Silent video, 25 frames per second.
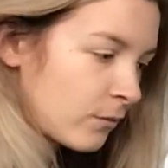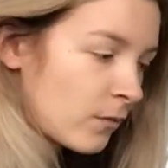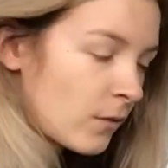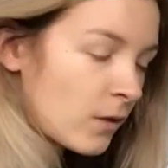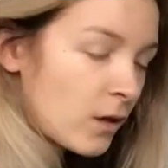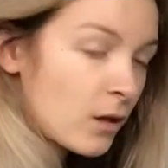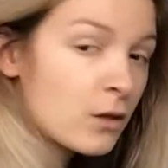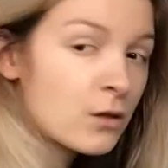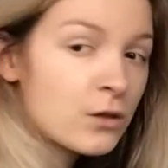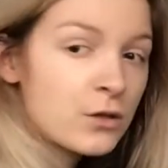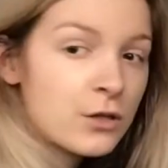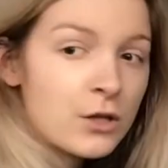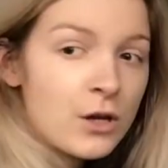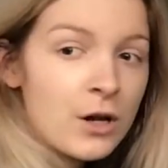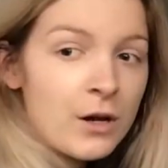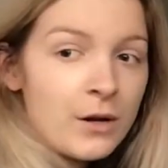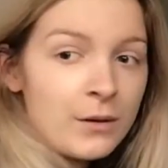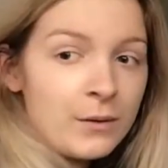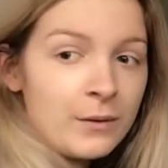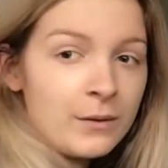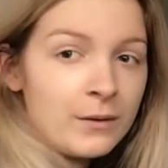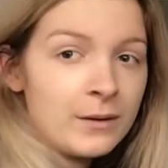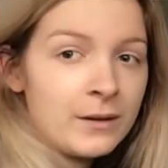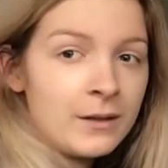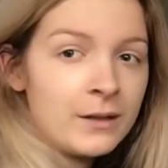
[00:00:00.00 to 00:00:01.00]
So,
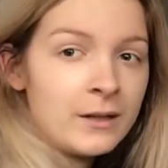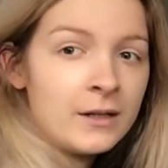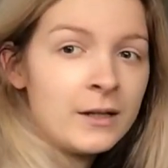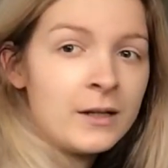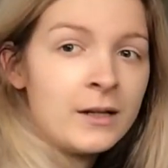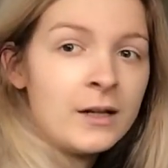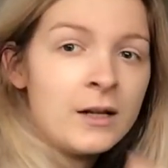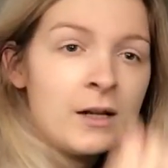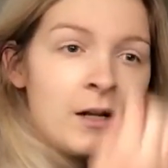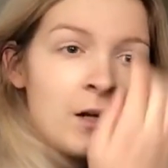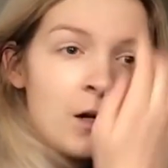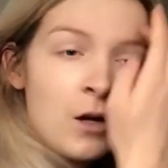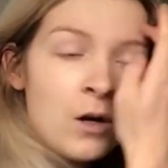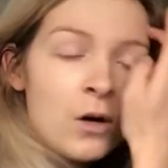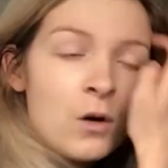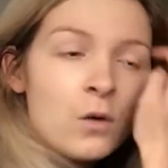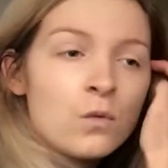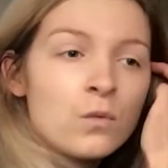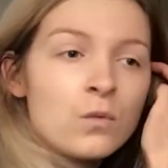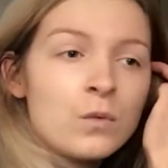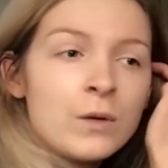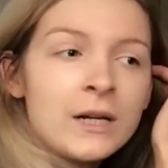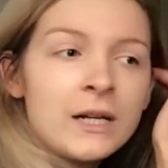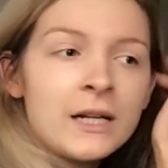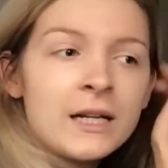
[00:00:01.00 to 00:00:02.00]

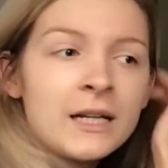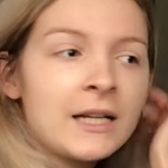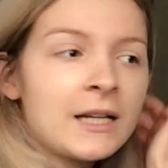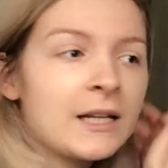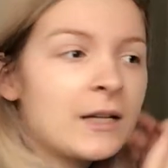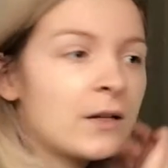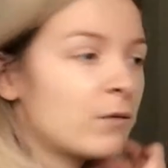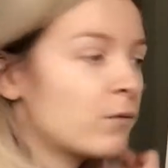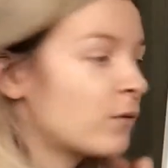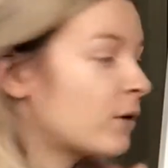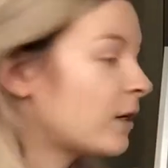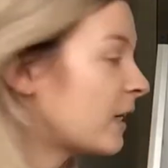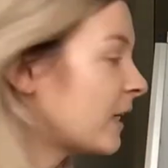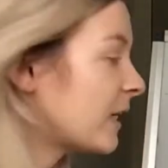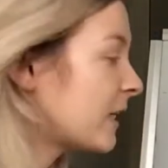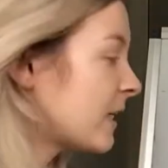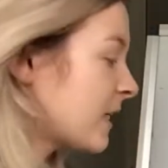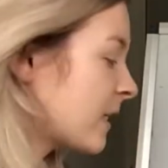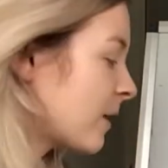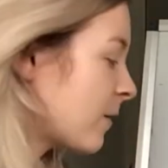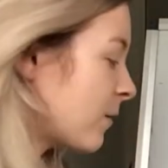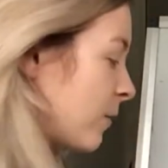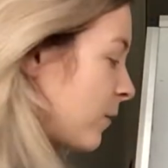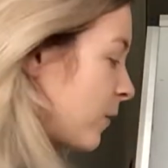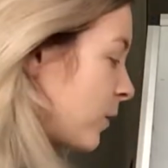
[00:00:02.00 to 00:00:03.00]
really
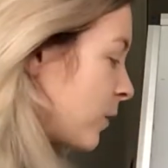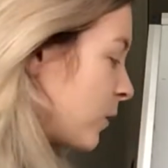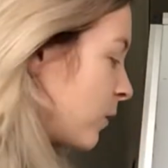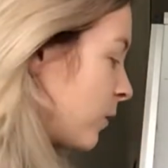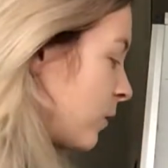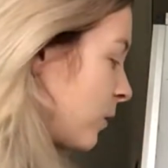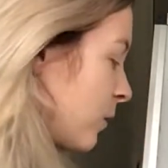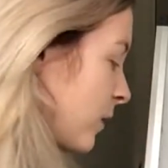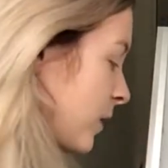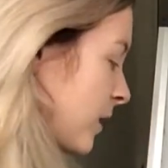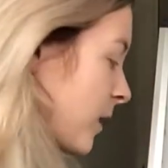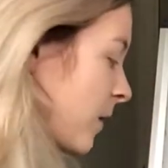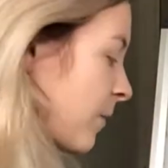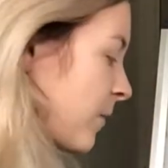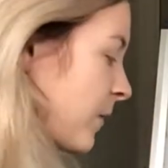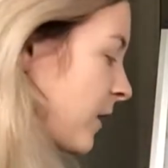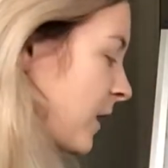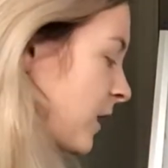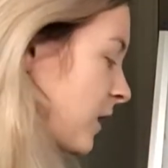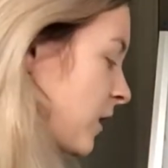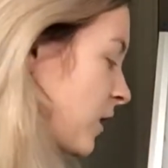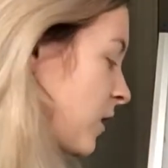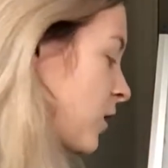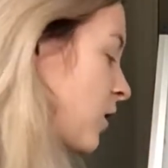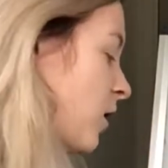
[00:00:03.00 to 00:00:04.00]
simple something
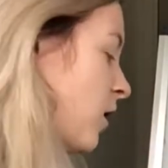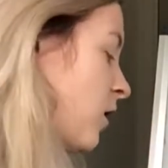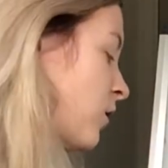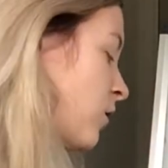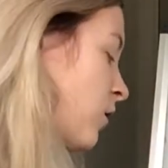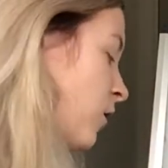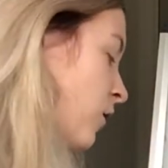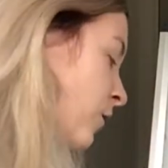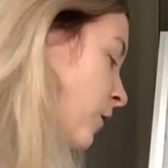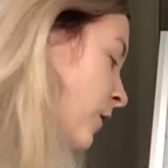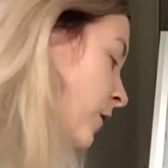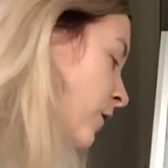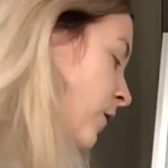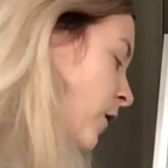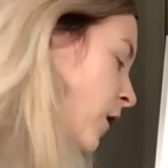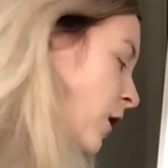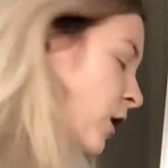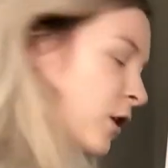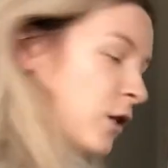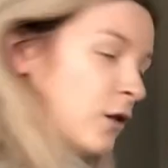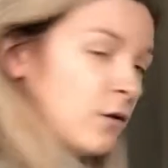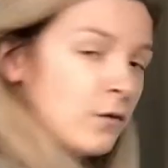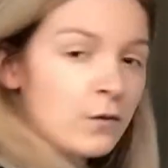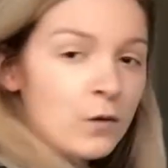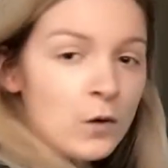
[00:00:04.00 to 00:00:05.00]
to start off with first
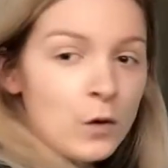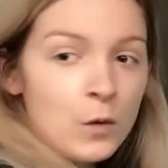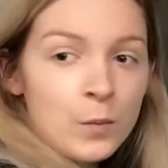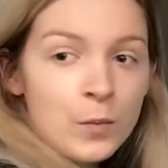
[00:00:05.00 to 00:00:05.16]
of all,